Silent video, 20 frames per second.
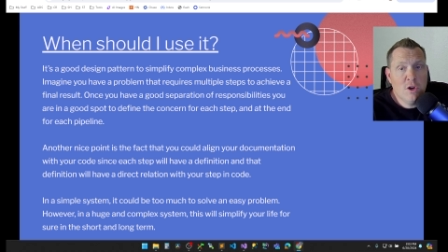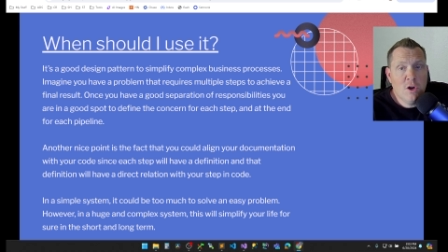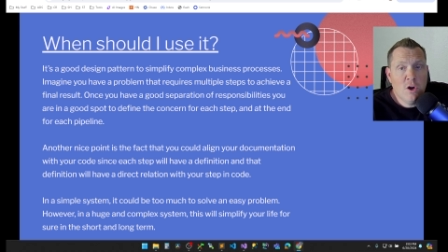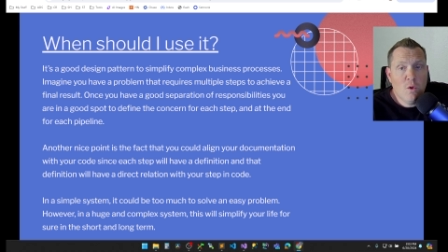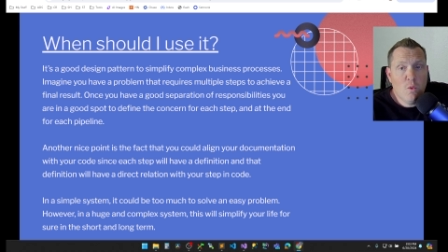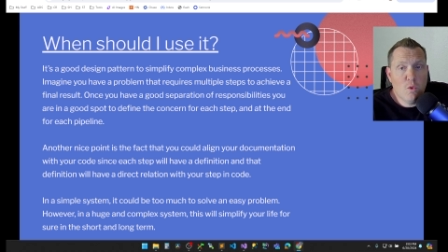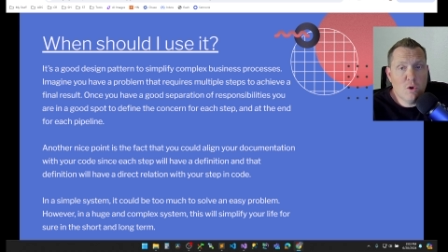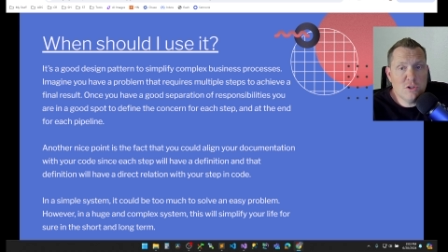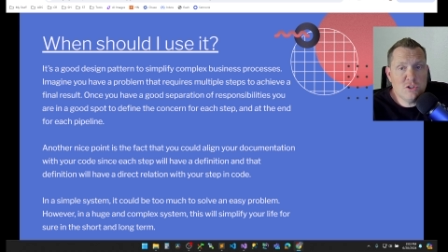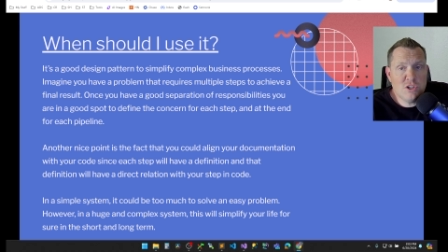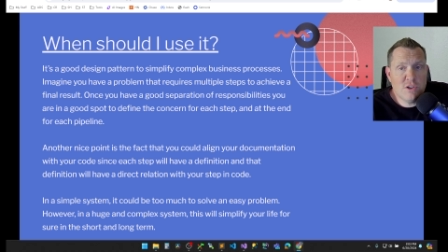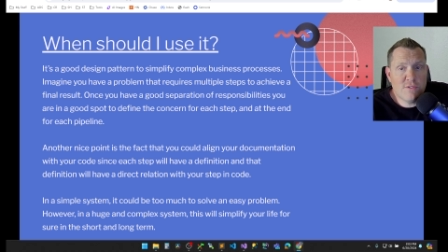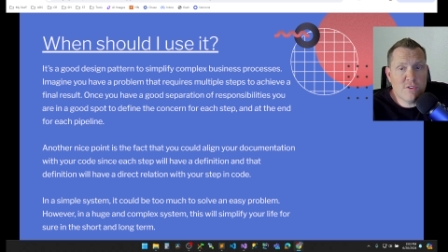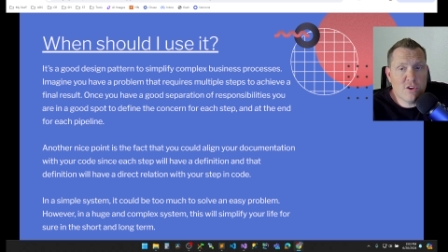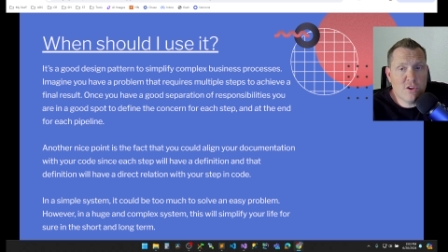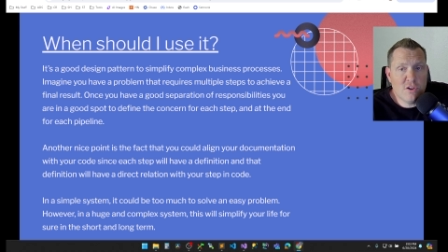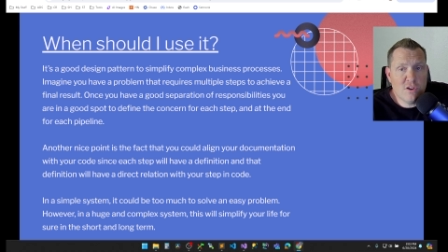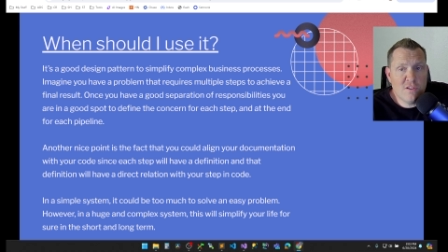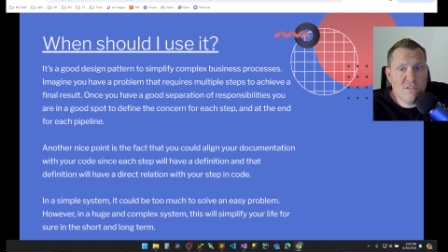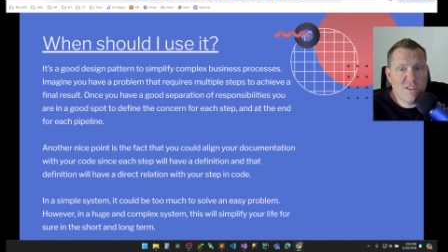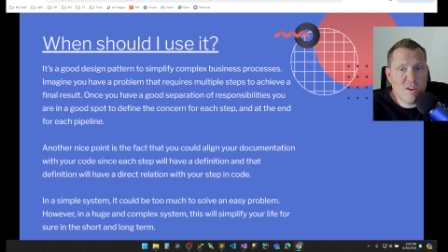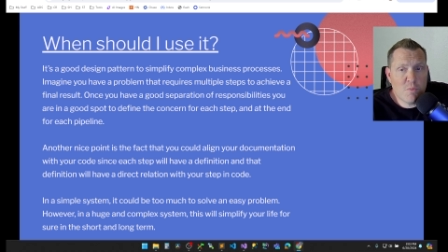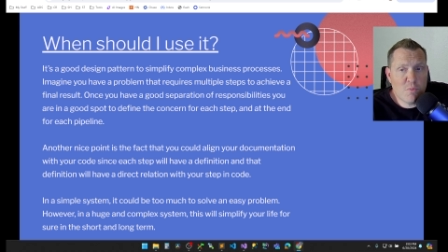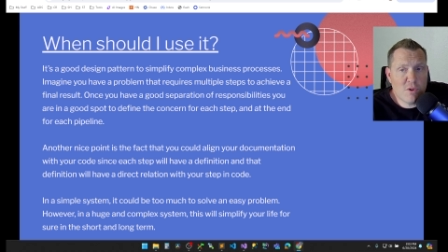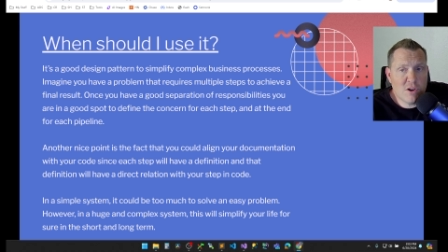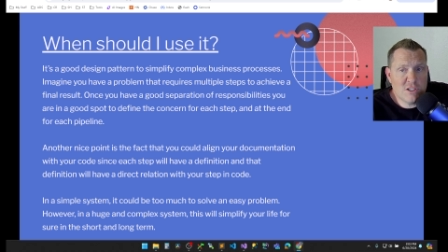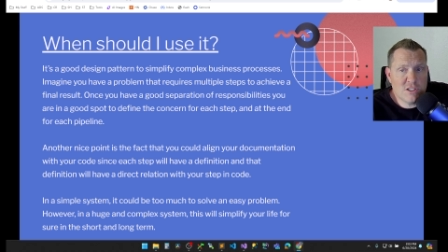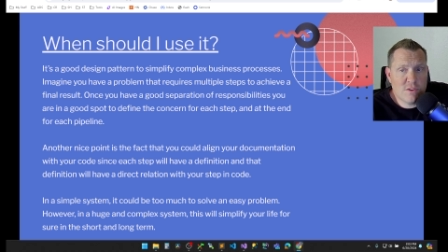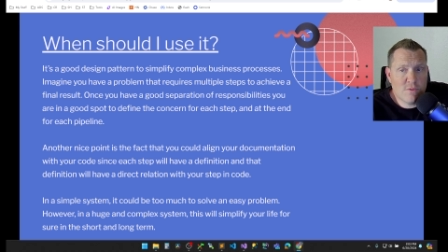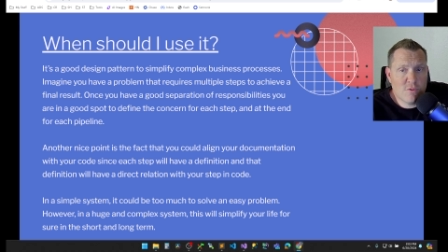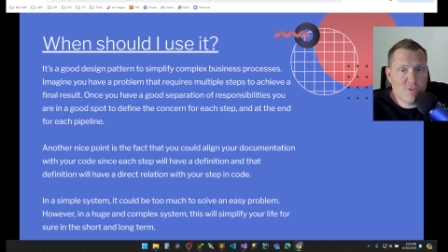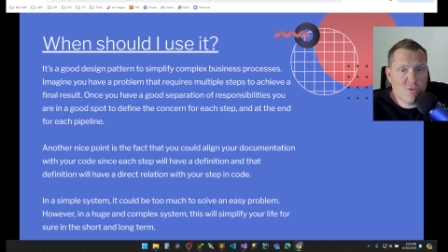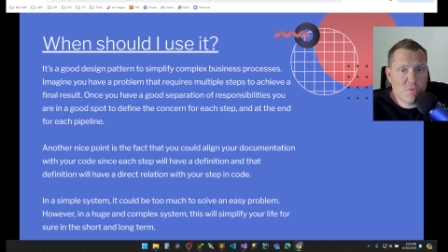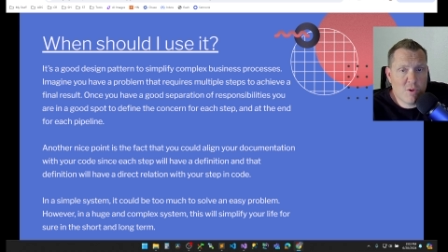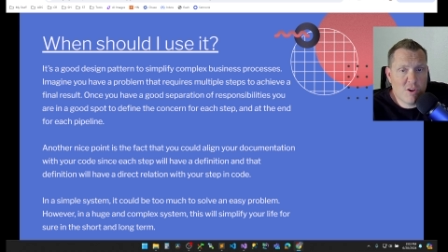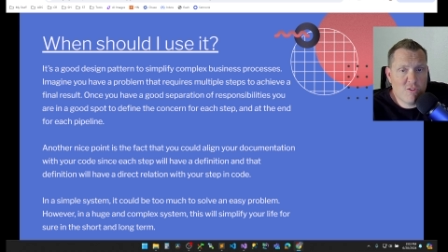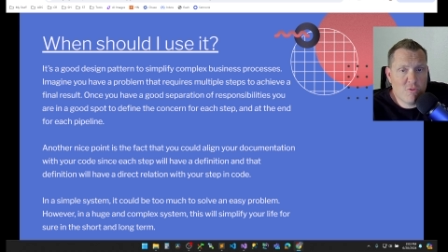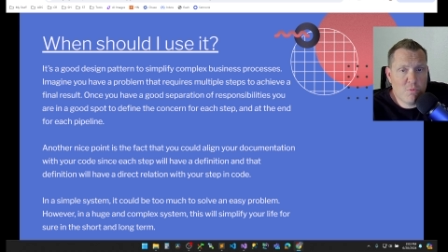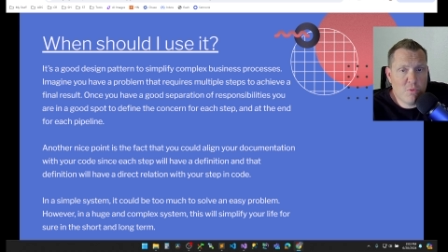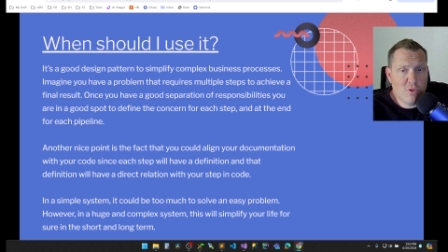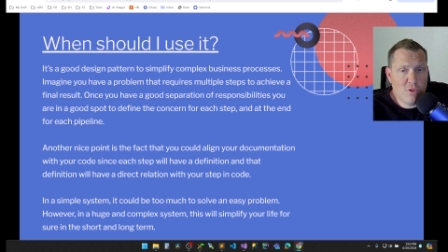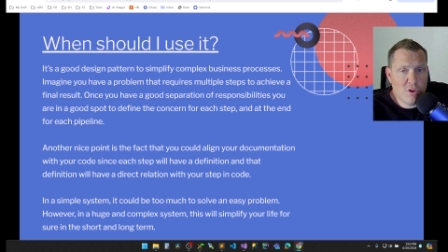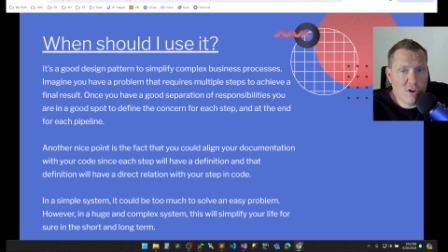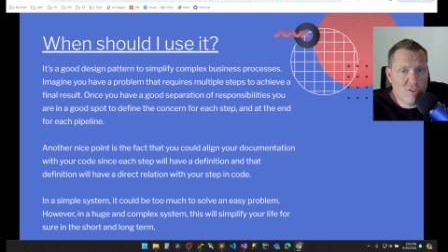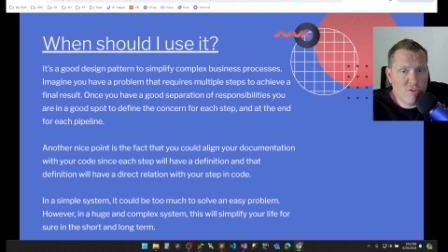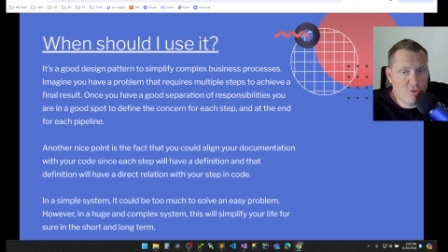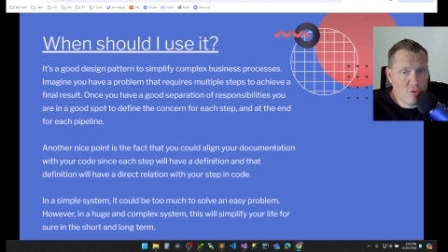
Once you have a good separation of responsibilities,